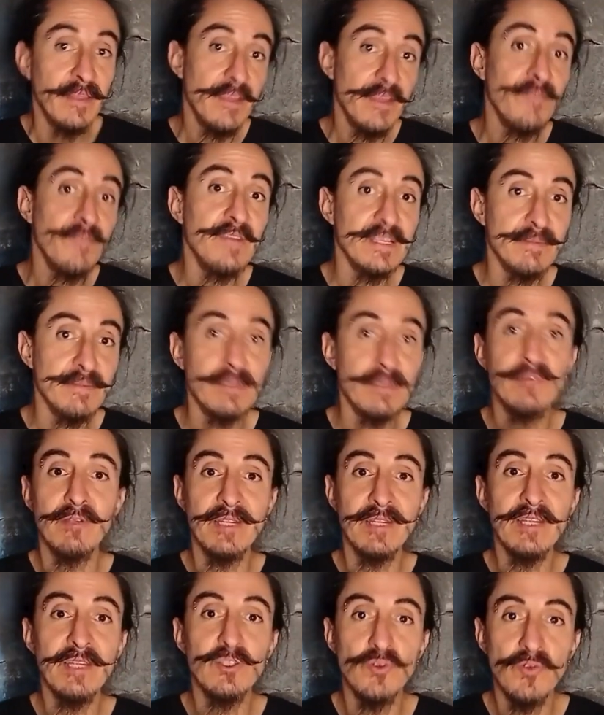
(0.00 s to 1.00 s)
The difference
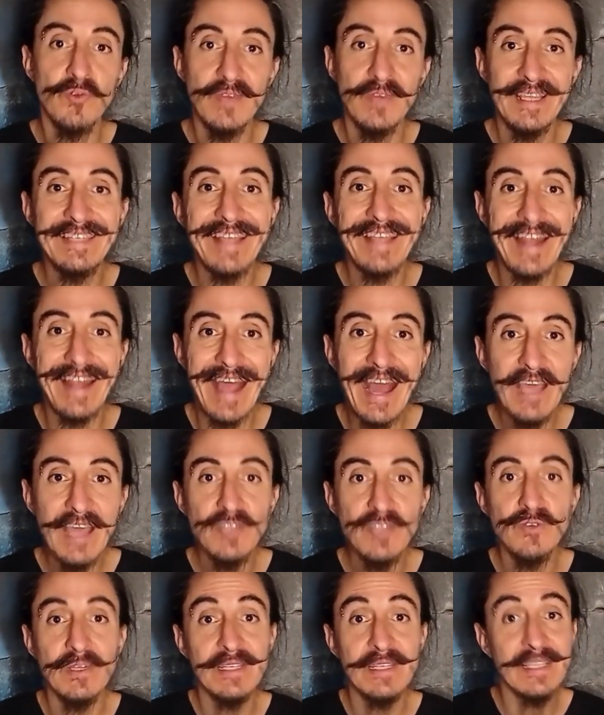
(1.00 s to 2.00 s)
between the two is that
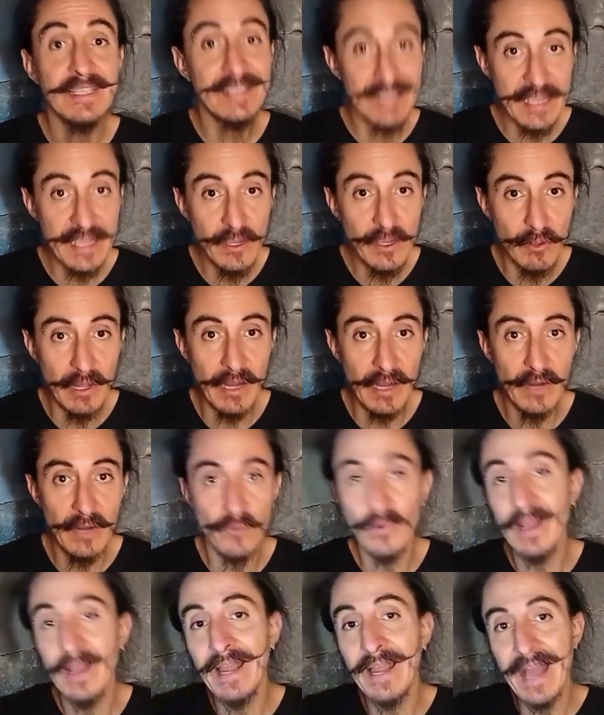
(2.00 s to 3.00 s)
Ayllu is the singular,
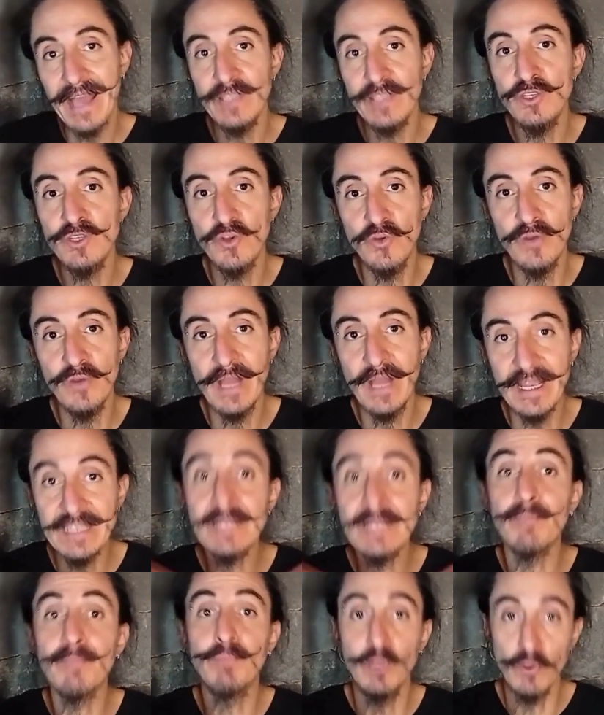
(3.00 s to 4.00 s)
while Ayllukuna
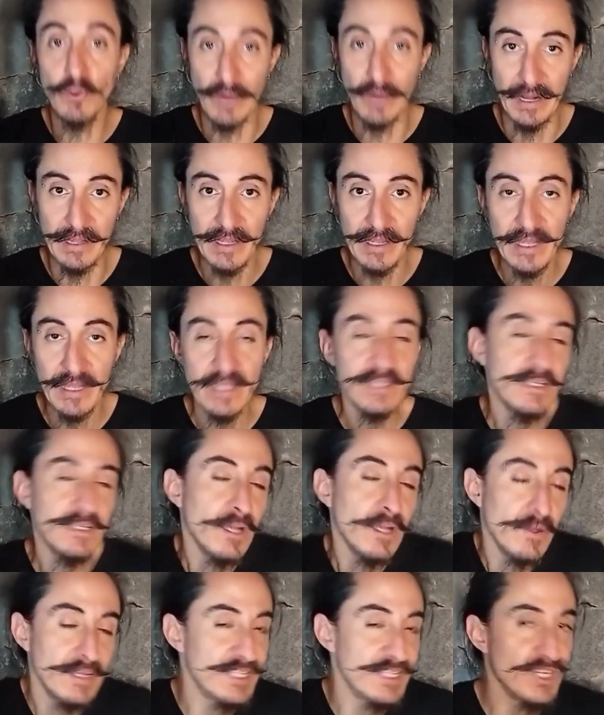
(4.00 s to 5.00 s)
is the plural.
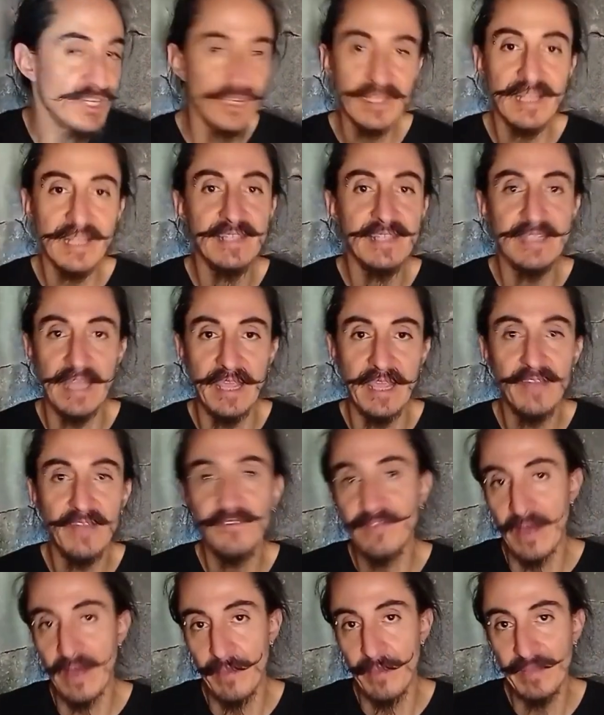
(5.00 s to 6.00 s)
So it's just like
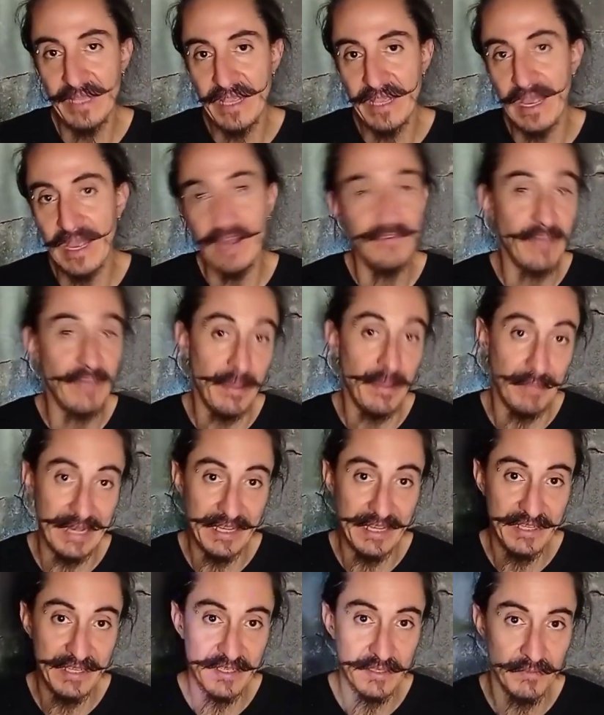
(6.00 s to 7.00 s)
saying family and
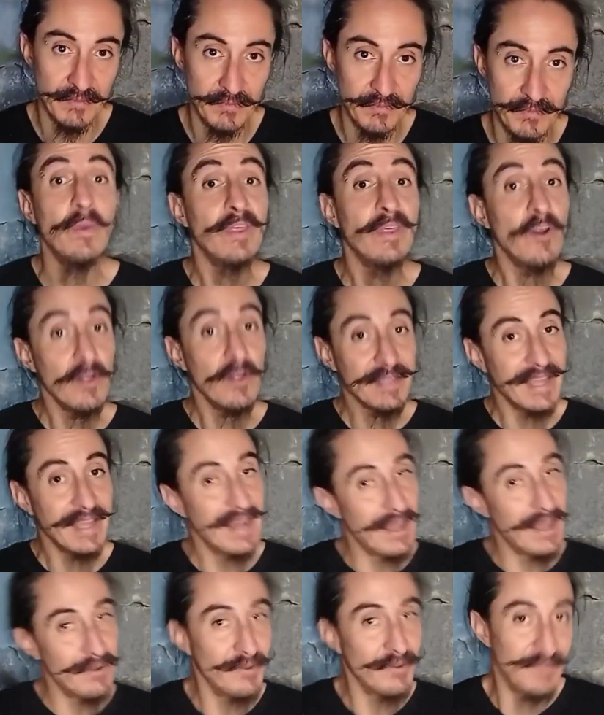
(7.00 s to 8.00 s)
families. With all
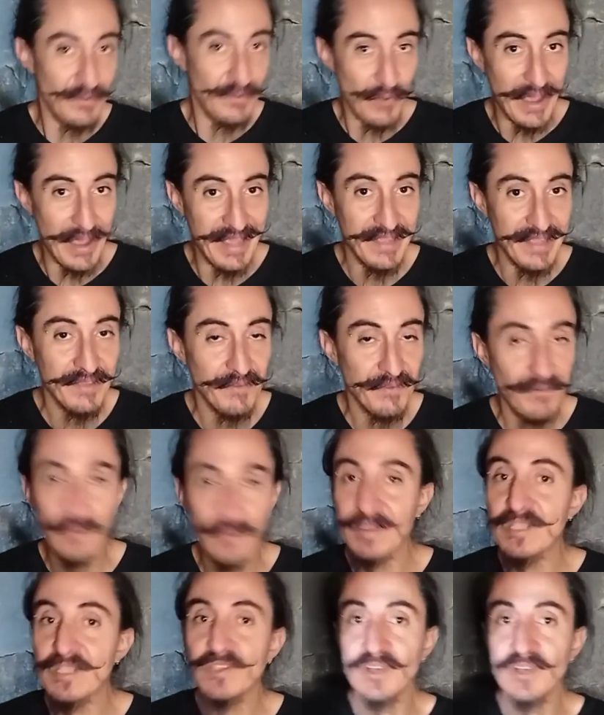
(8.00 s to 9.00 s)
that out of the way,
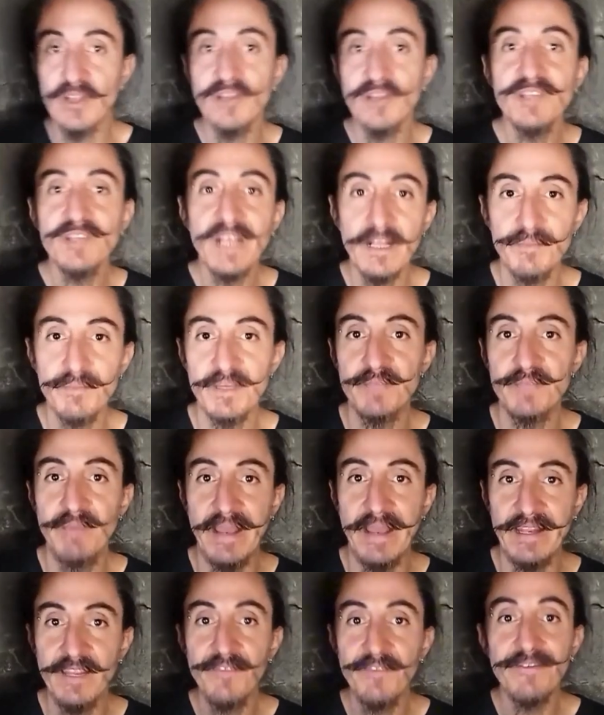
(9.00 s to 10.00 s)
from a sociological
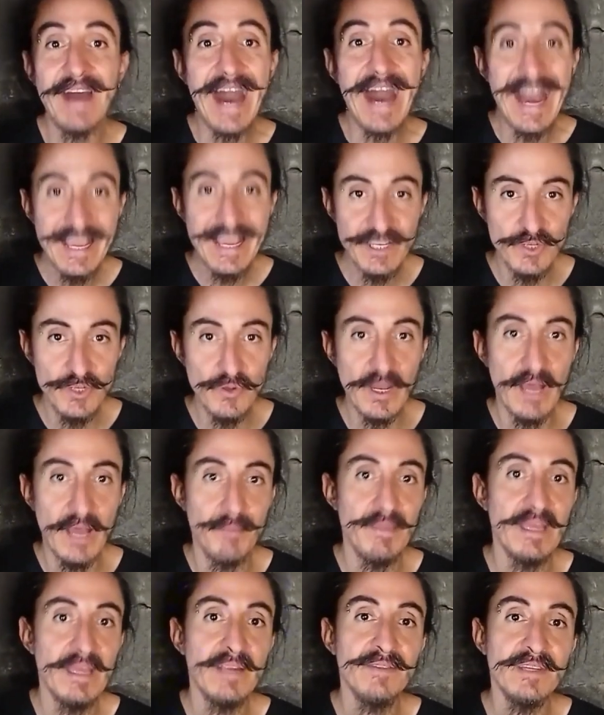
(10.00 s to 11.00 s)
perspective, Ayllu
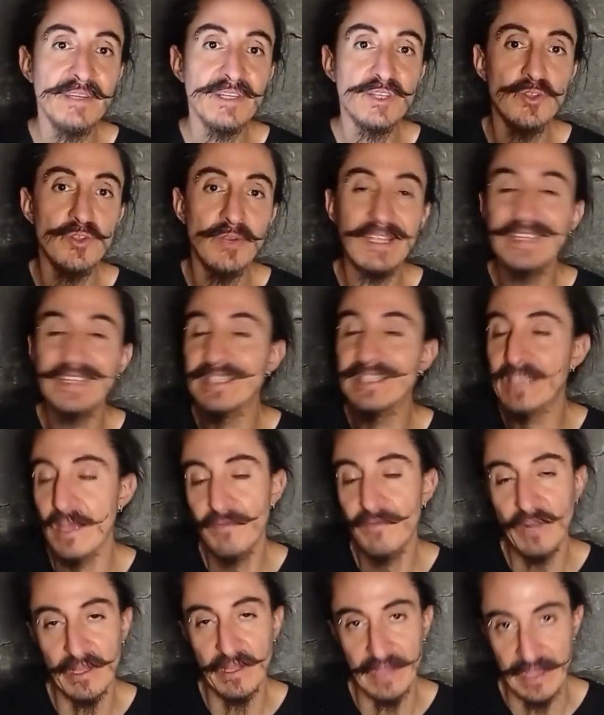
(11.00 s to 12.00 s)
can be understood in
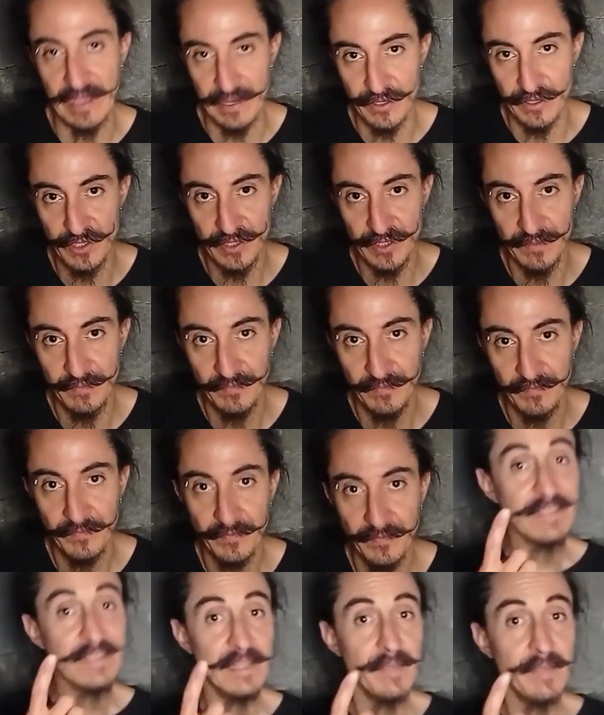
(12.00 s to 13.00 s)
several layers.
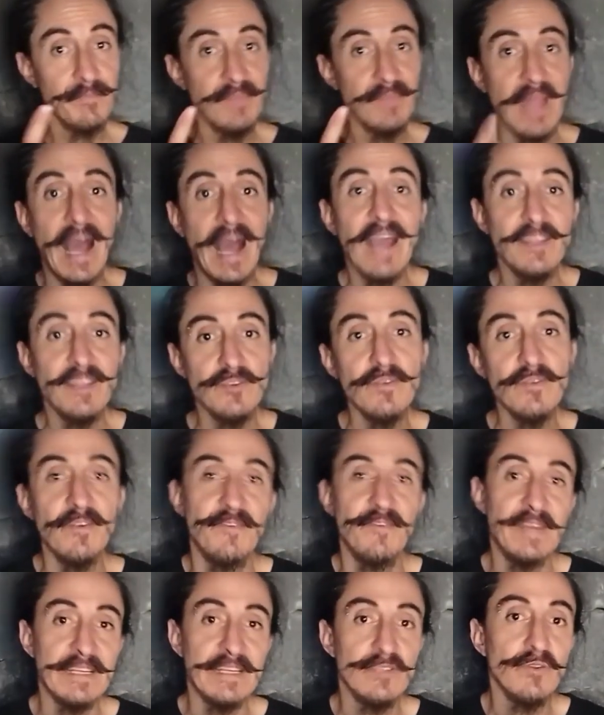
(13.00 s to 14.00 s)
Firstly, Ayllu
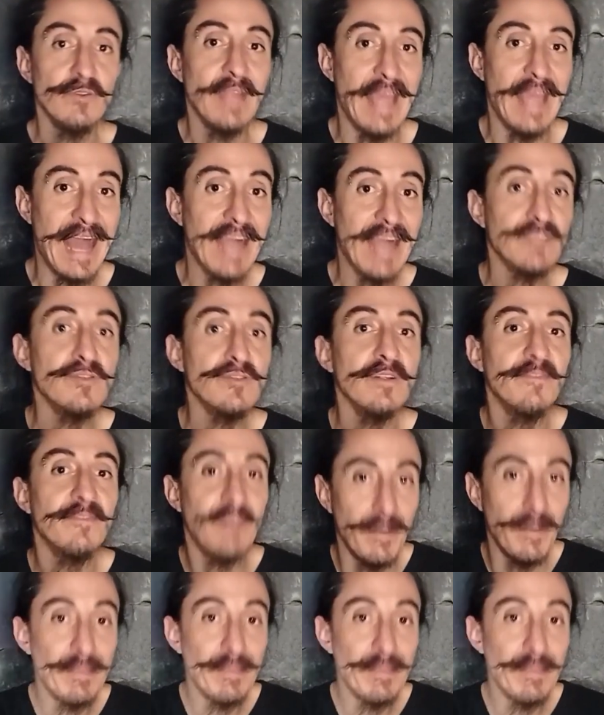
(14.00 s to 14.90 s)
refers to the actual